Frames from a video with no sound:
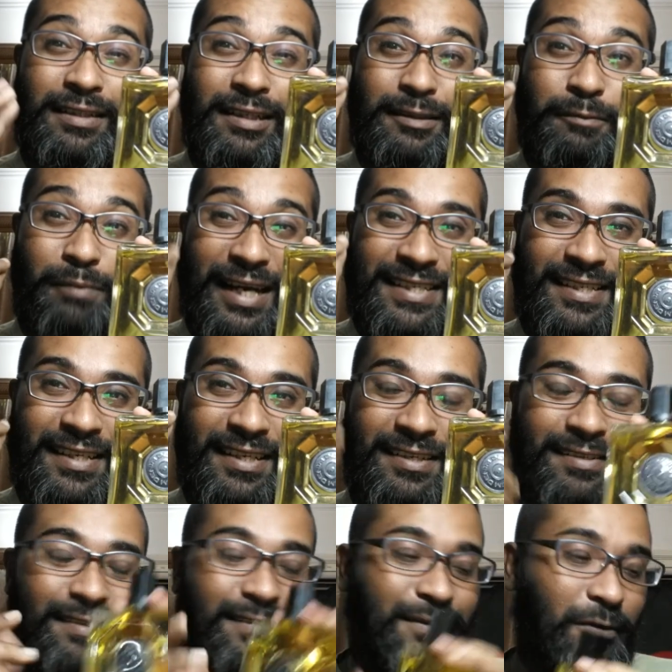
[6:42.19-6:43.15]
the
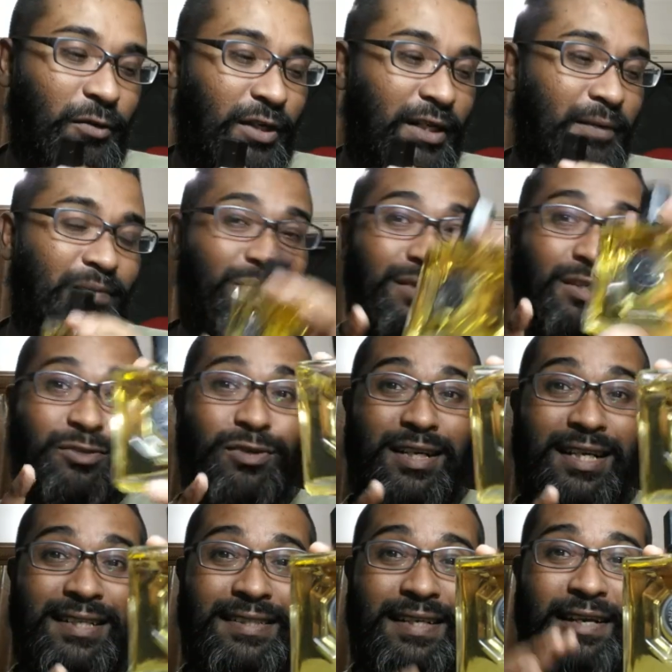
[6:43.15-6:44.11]
spiciness okay this
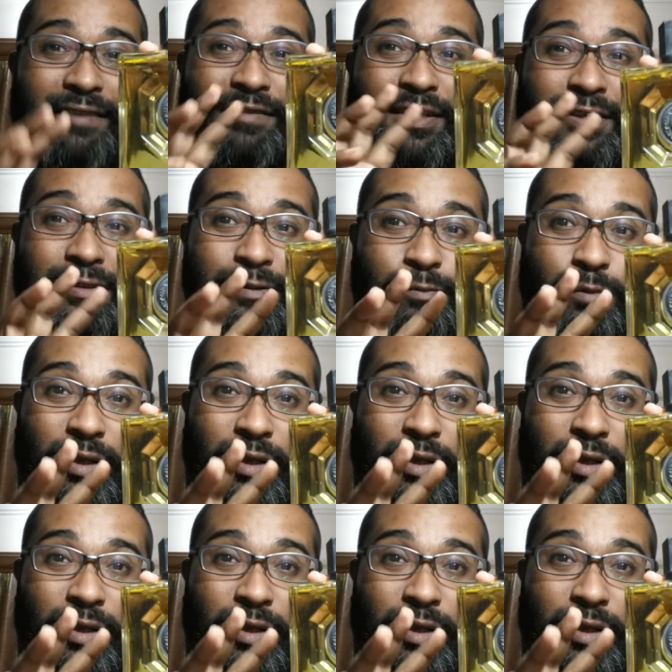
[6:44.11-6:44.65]
one doesn't have any